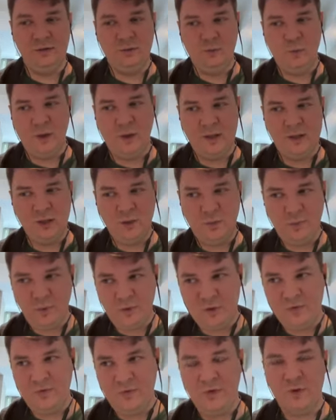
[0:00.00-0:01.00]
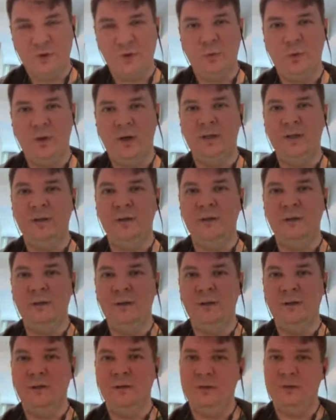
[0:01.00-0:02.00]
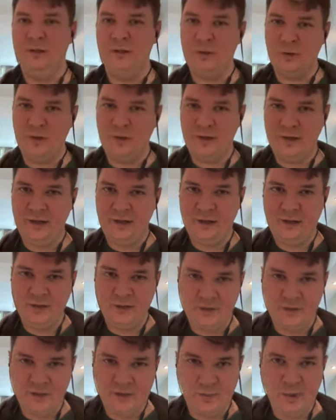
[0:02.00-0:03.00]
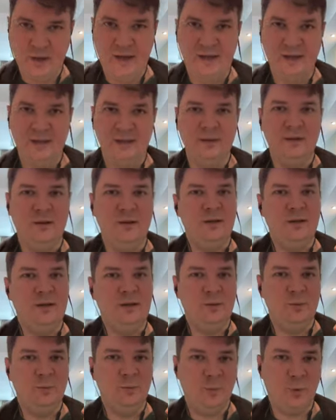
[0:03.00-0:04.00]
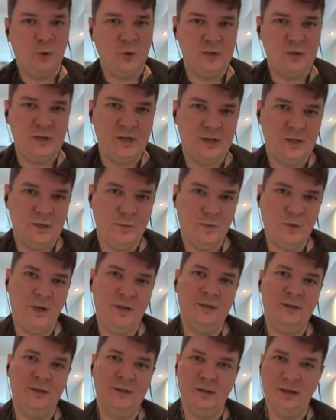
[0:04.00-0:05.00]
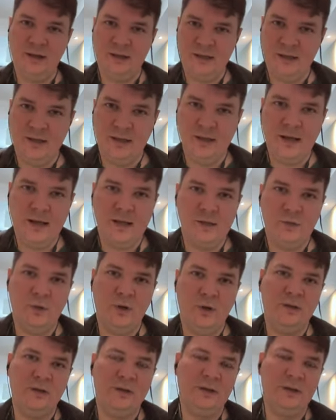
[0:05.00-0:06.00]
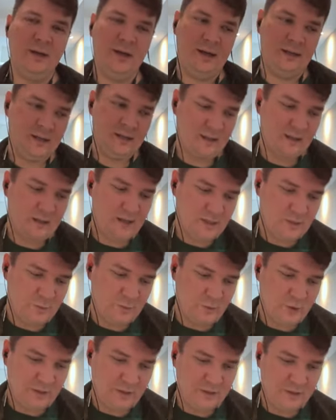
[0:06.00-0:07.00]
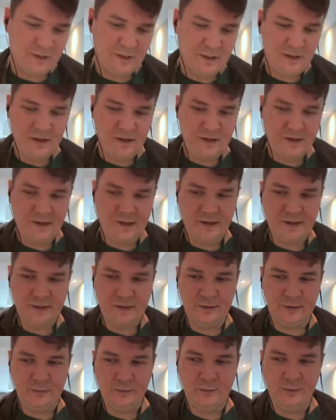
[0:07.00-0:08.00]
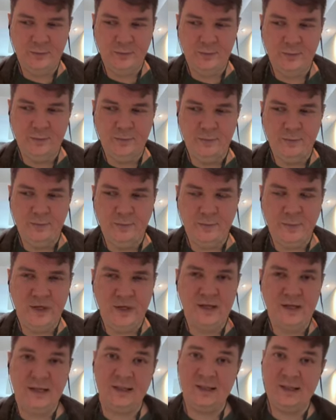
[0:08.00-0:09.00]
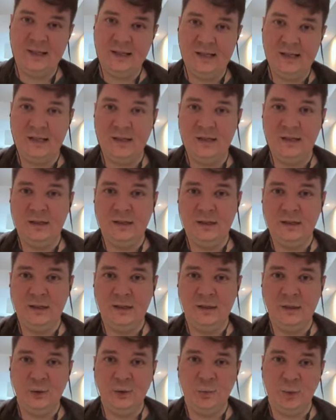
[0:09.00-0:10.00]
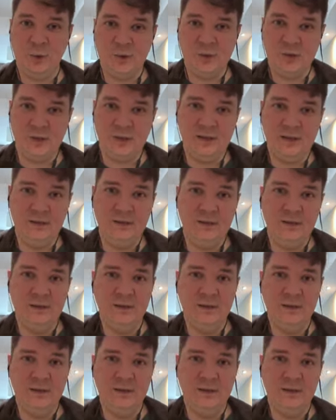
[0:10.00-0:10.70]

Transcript: Once you post first one, it's okay if it's bad. Post another one, and then another one, and then another one. And be consistent in your posting.